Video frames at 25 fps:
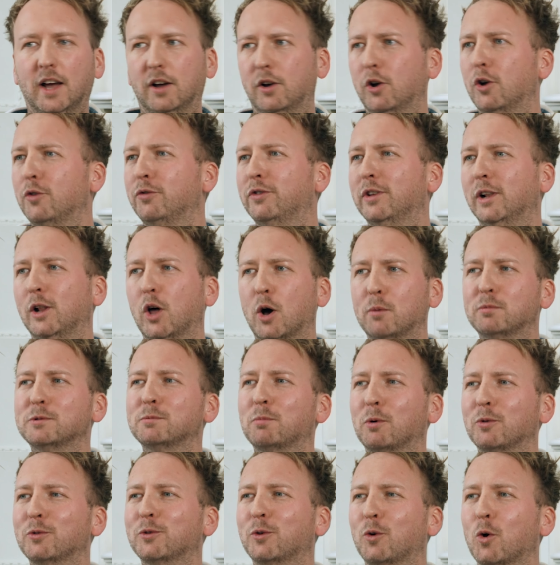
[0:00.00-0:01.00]
Until
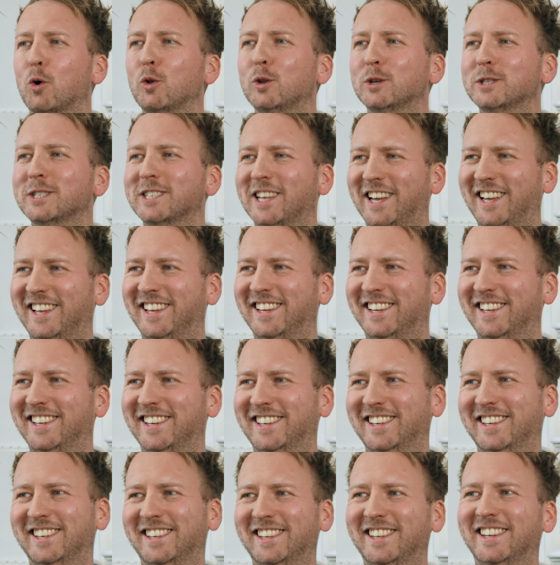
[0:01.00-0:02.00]
HubSpot called us.
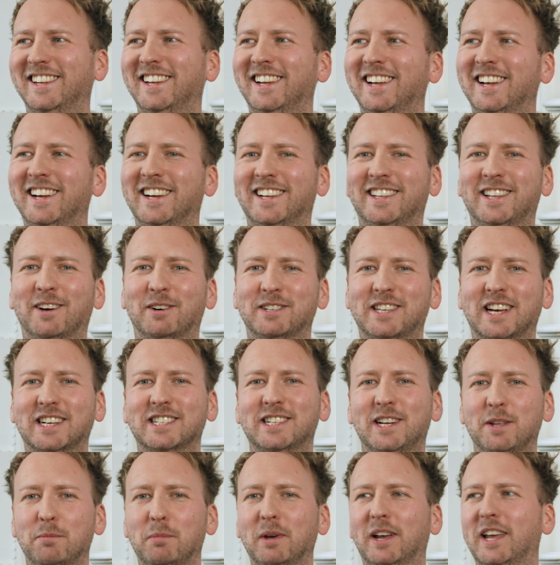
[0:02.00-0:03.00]
That was
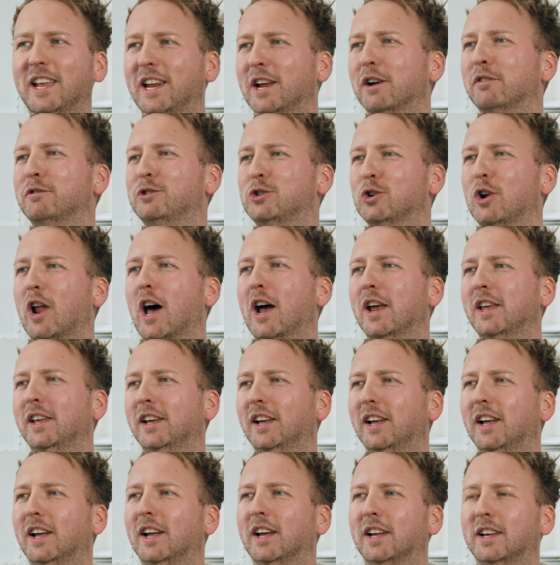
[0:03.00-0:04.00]
actually beginning of
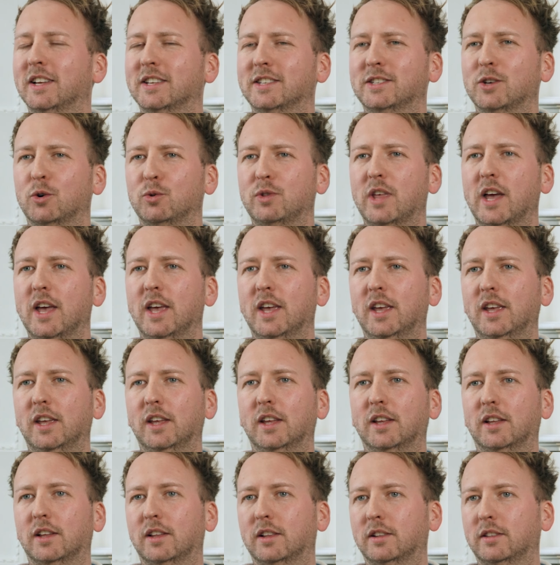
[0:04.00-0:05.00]
July. So
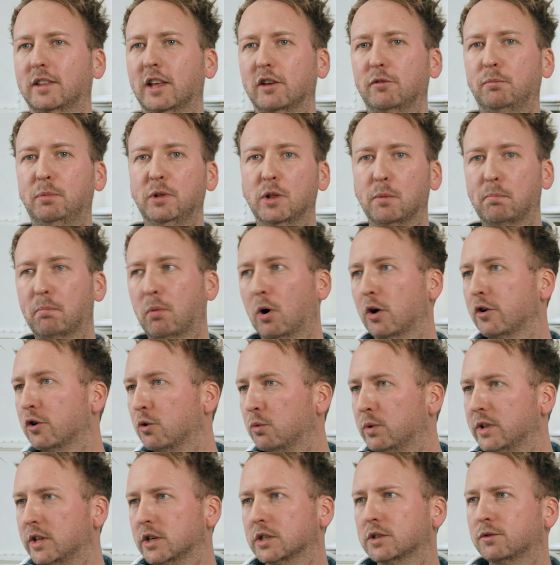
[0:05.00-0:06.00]
they've been a
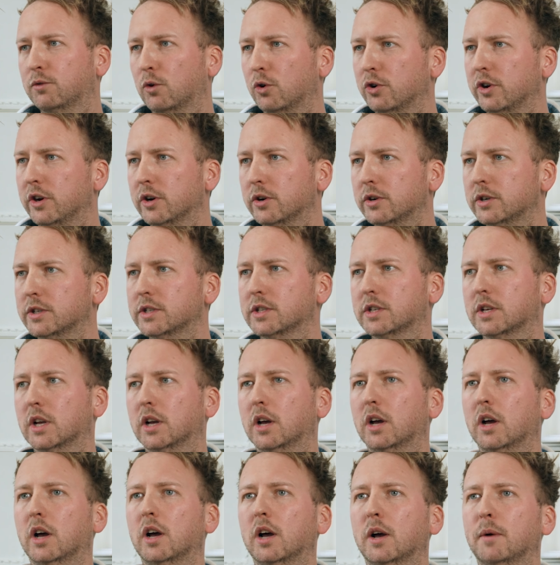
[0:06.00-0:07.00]
partner with us for years.
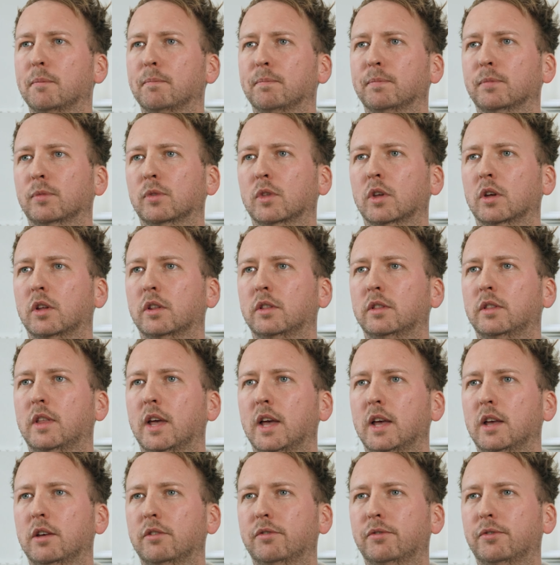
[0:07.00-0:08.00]

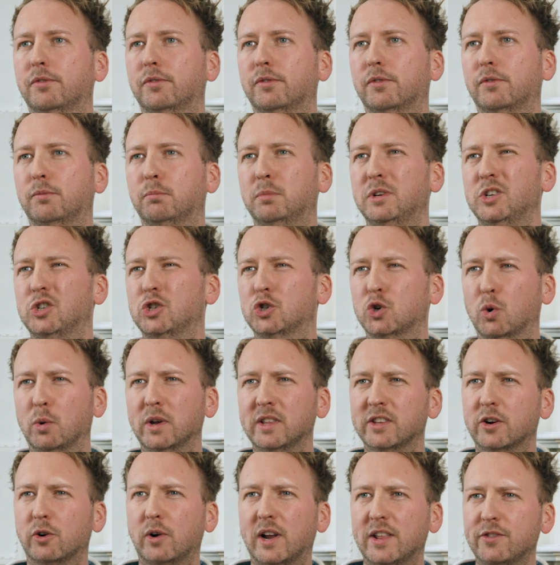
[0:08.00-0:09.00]
They've been
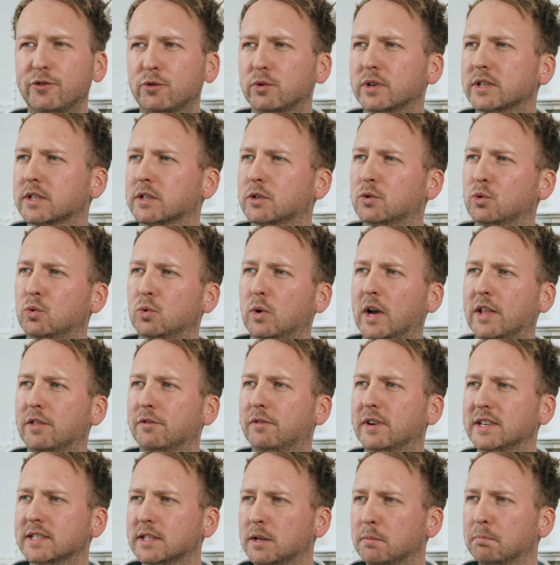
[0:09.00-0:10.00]
showing their interest to
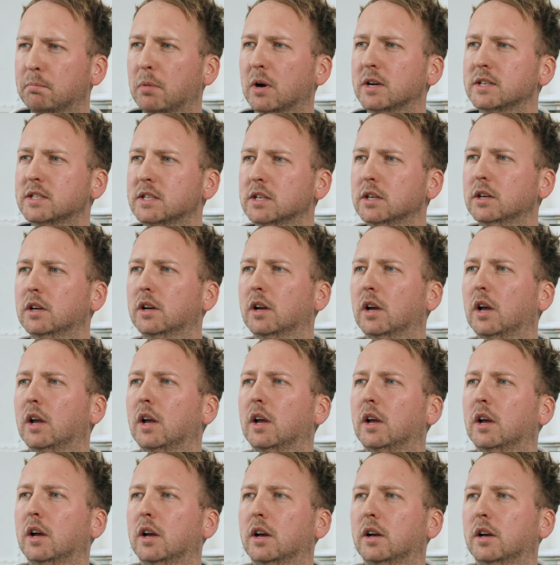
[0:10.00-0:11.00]
invest in PySync.
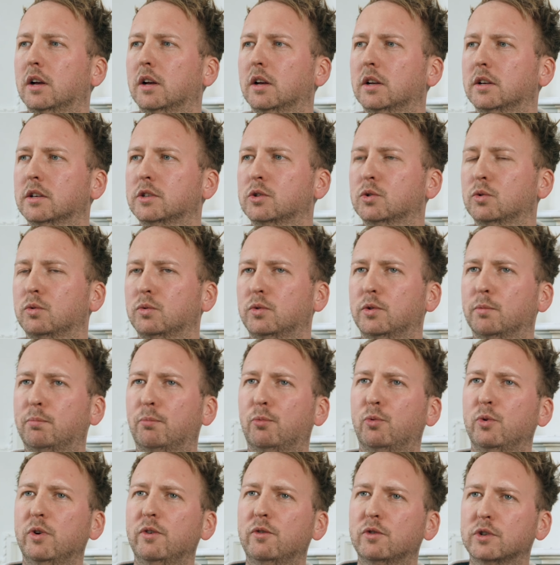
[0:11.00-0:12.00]
So the
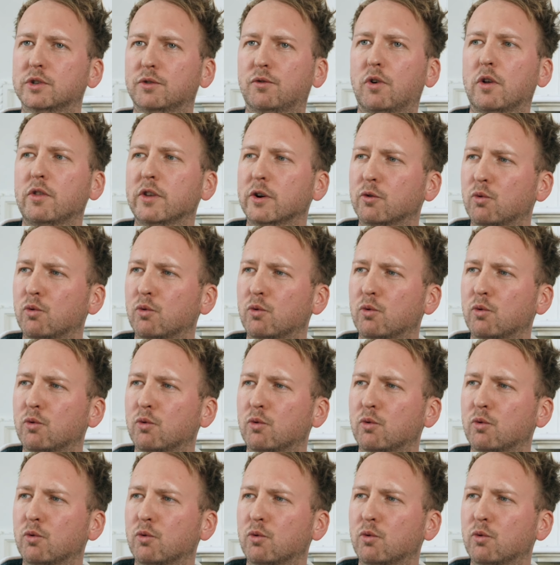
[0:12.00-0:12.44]
previous funding